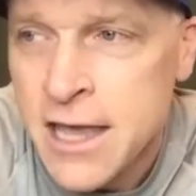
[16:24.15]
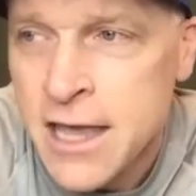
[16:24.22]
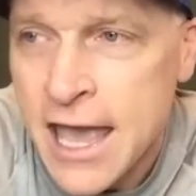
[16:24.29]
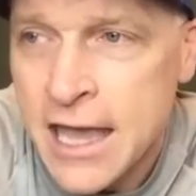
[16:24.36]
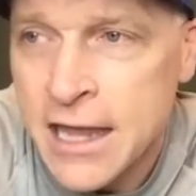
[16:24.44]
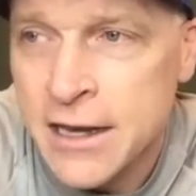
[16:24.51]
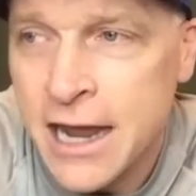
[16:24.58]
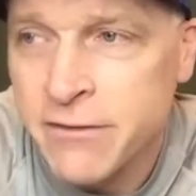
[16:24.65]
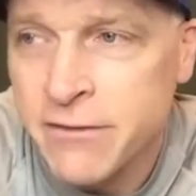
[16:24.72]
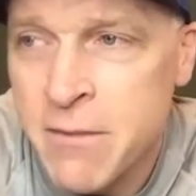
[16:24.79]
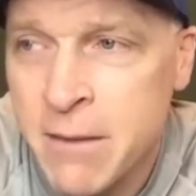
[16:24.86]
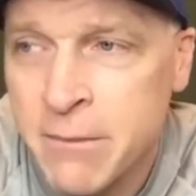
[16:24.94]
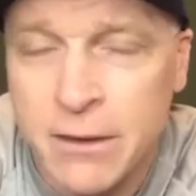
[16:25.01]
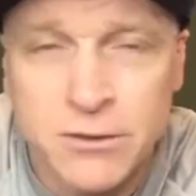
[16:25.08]
And I
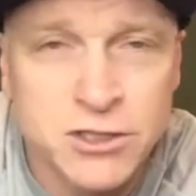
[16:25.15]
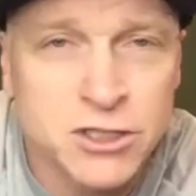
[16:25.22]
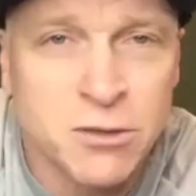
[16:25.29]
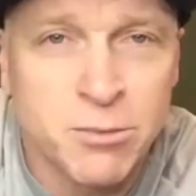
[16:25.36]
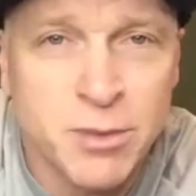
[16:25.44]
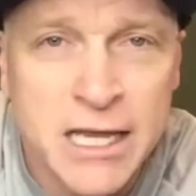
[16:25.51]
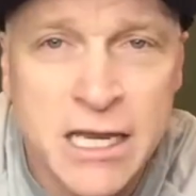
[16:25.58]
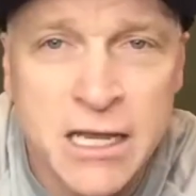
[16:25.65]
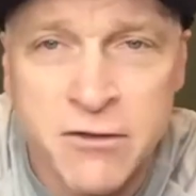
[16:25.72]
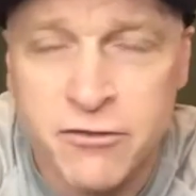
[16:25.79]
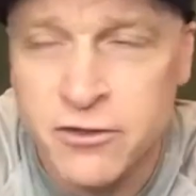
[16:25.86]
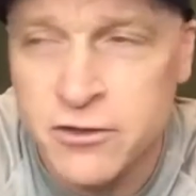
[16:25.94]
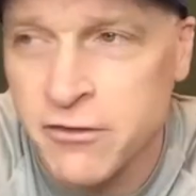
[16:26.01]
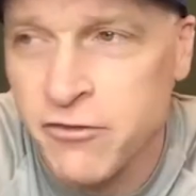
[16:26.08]
remember I was competing for a